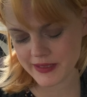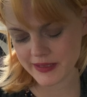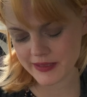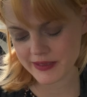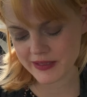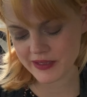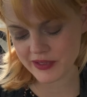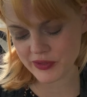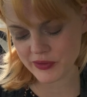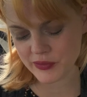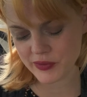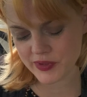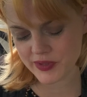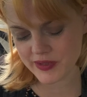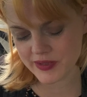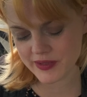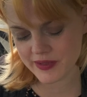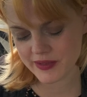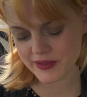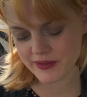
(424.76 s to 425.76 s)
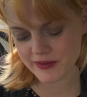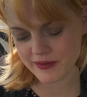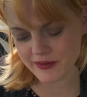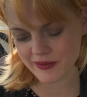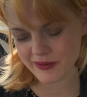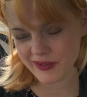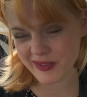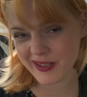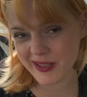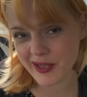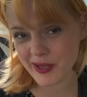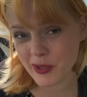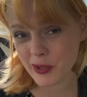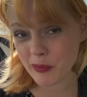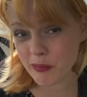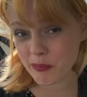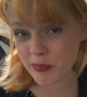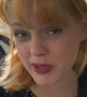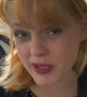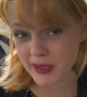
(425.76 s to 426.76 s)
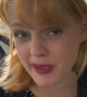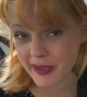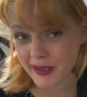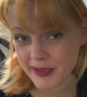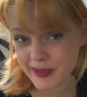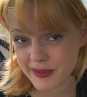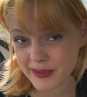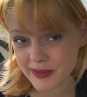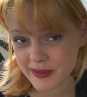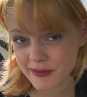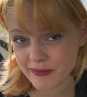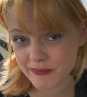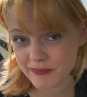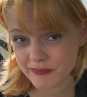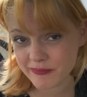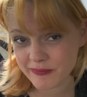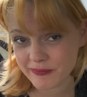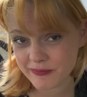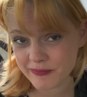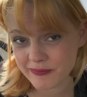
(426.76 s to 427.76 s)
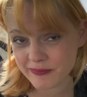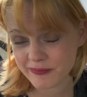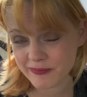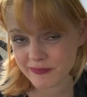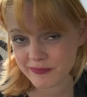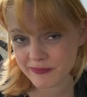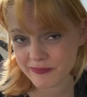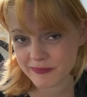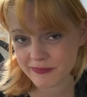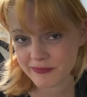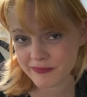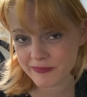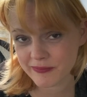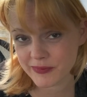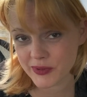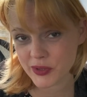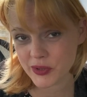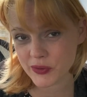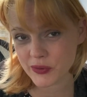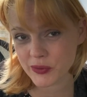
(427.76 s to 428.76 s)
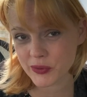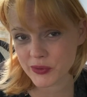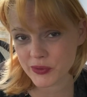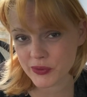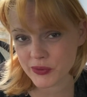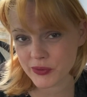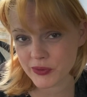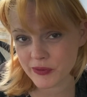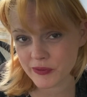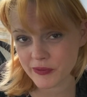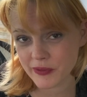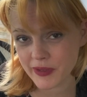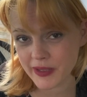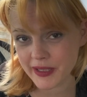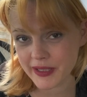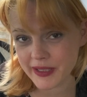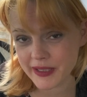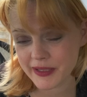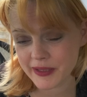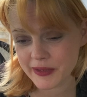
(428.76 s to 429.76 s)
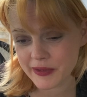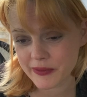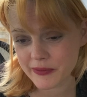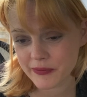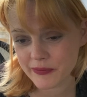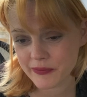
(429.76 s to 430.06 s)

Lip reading: excuses are kind of BS. It's all sort of like